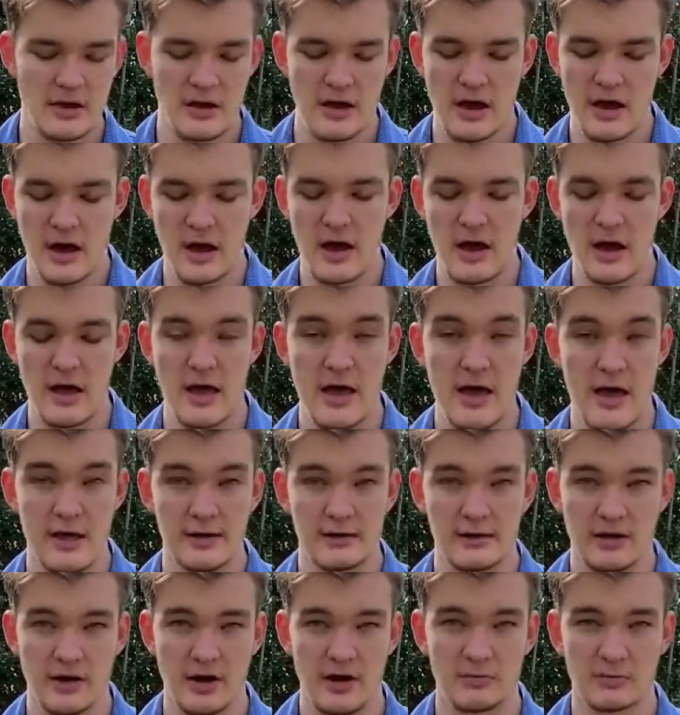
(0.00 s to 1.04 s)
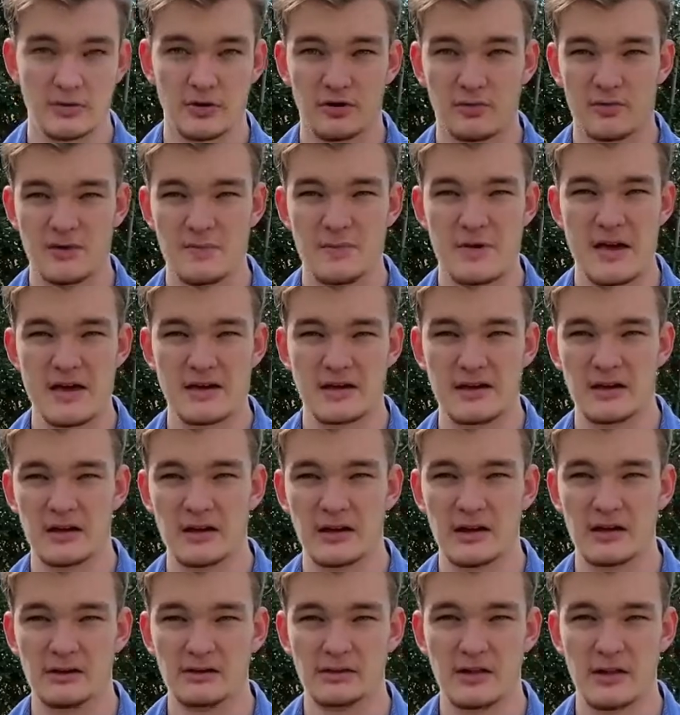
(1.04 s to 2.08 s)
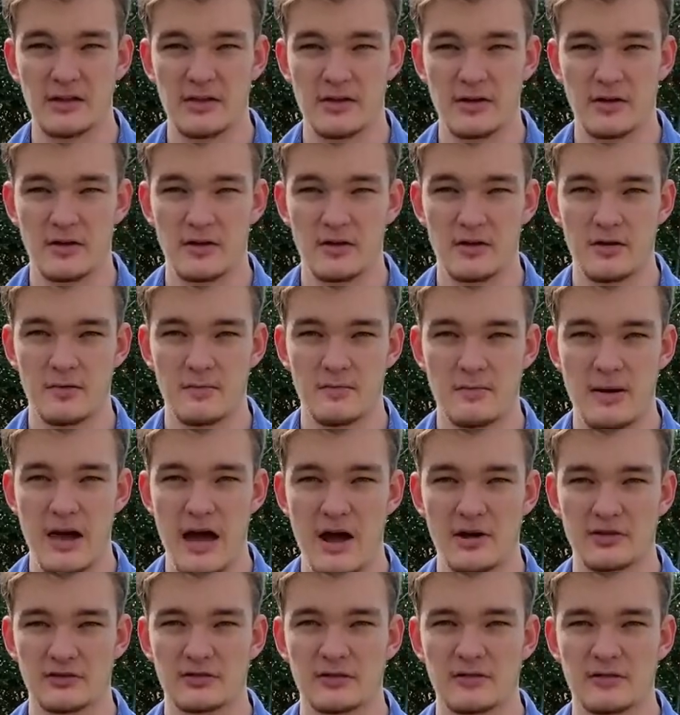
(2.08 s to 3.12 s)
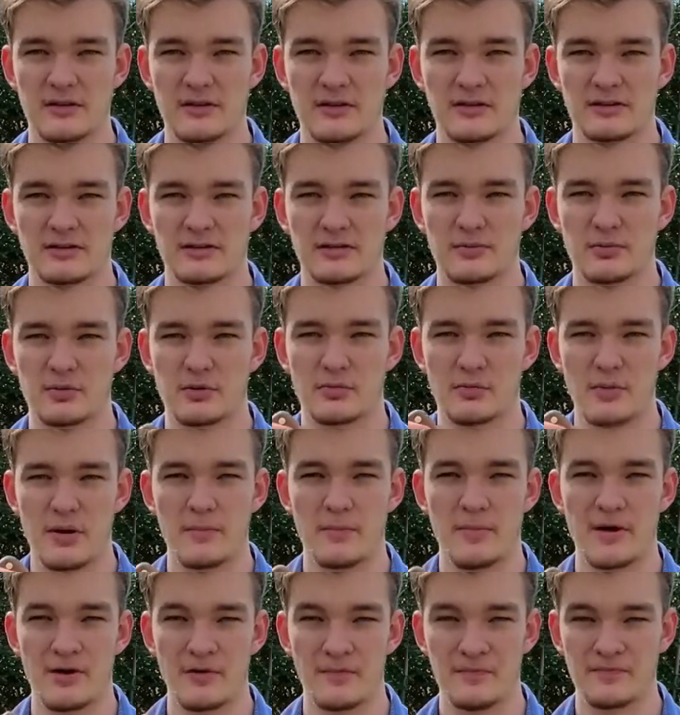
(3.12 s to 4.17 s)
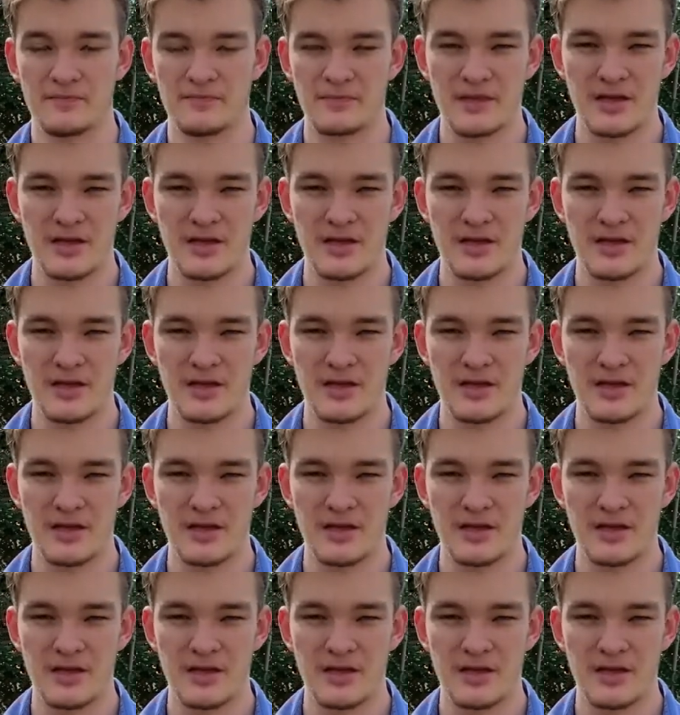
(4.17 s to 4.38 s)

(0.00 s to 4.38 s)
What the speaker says: And I'm gonna be making a leather pouch to this to put on my belt.